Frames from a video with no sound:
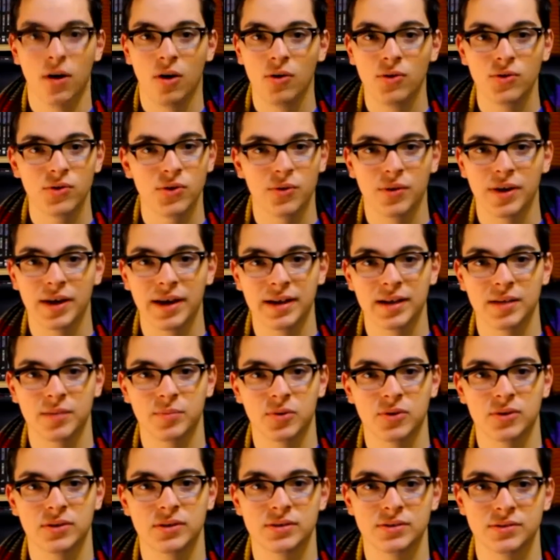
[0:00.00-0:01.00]
Also, at any
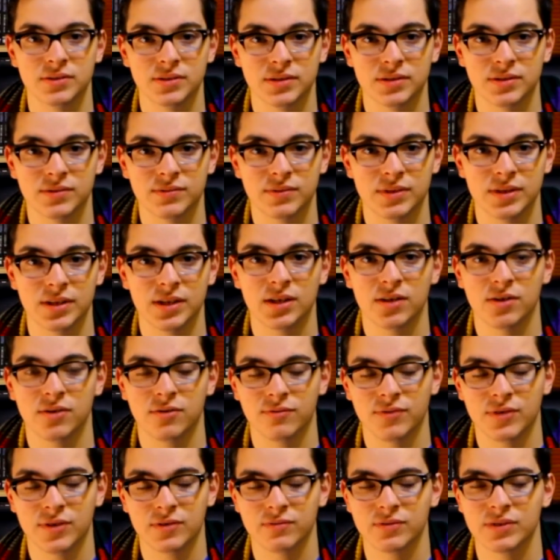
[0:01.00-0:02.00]
point during this video,
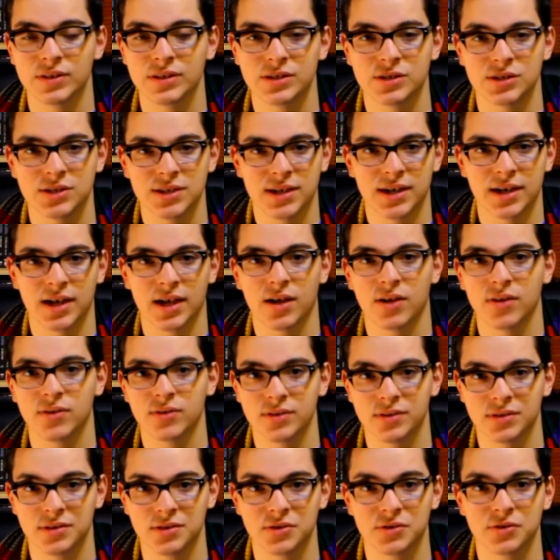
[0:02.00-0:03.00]
feel free to check out
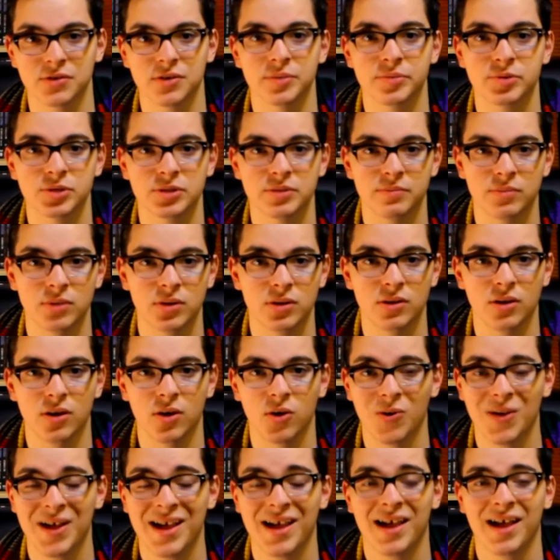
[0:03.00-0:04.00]
the description
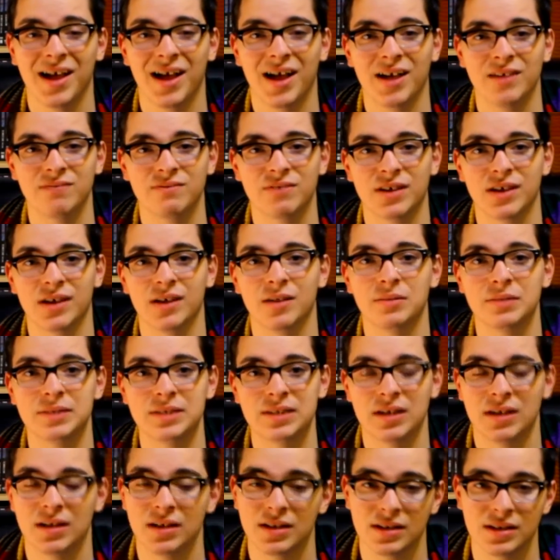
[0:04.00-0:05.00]
below. I've got a
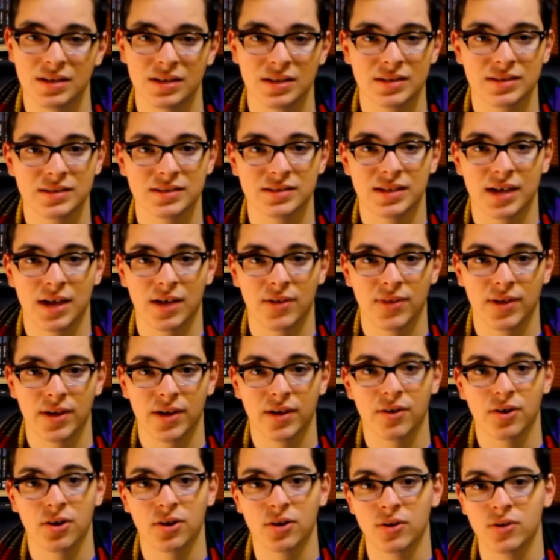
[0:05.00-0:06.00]
ton of links down
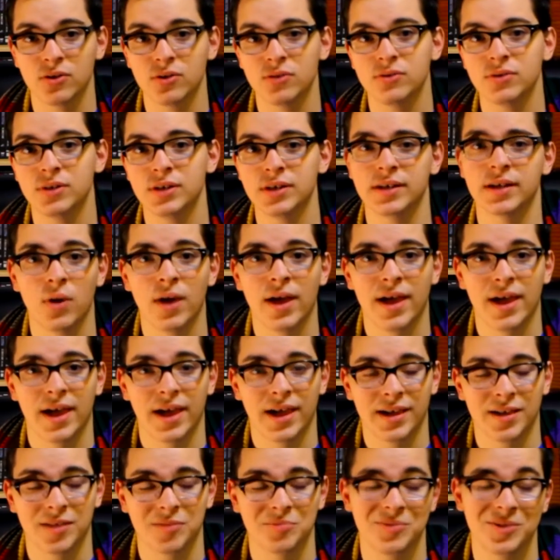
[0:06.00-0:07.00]
there, including
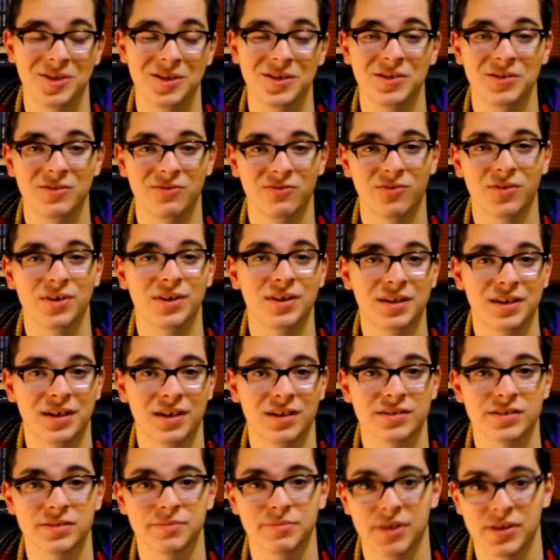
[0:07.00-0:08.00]
a completely free and
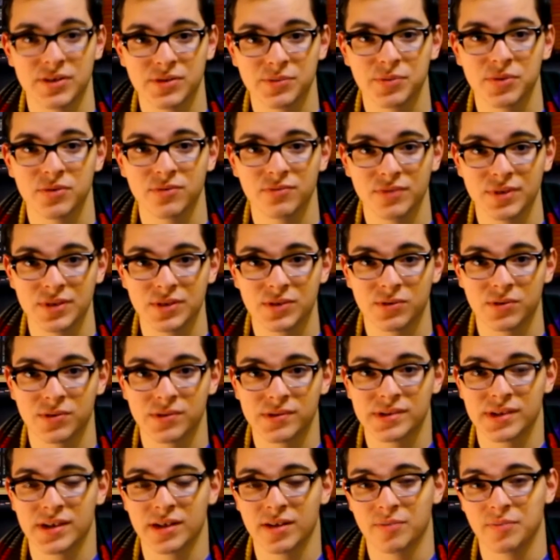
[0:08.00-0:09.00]
customizable
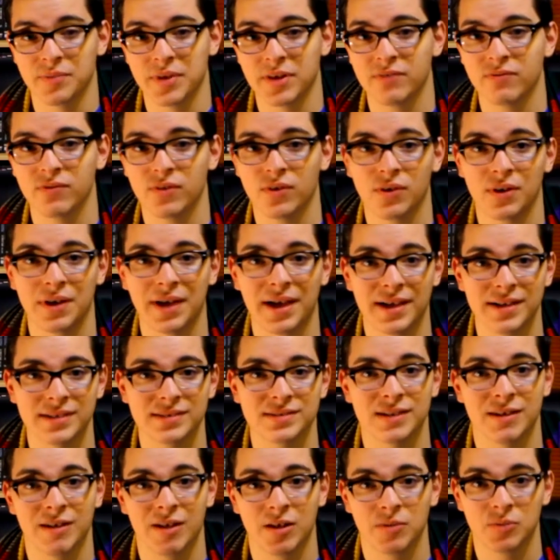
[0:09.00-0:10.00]
resource that I've made for you guys
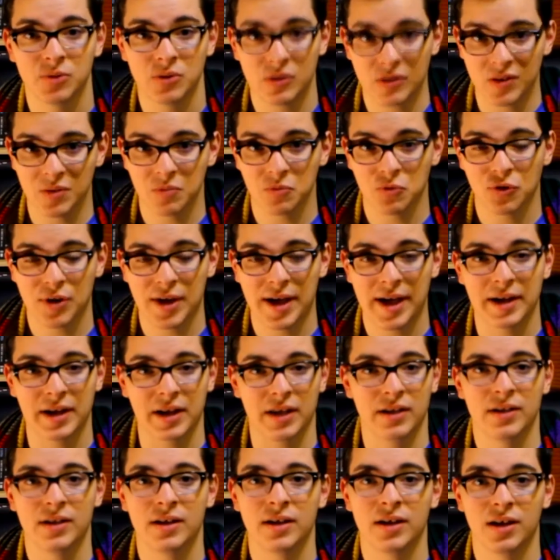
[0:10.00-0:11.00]
to help you keep track
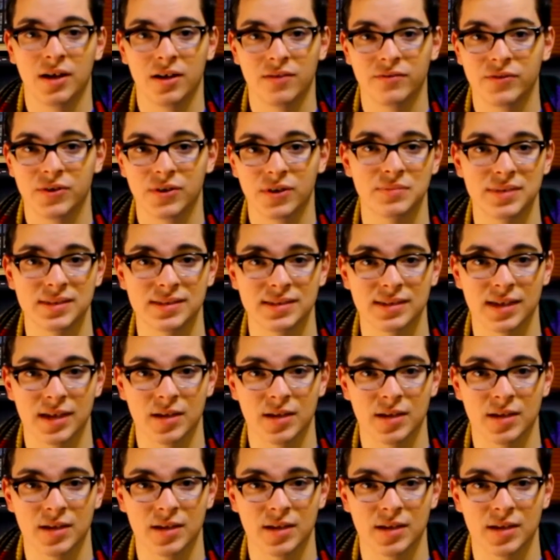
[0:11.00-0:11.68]
of your missing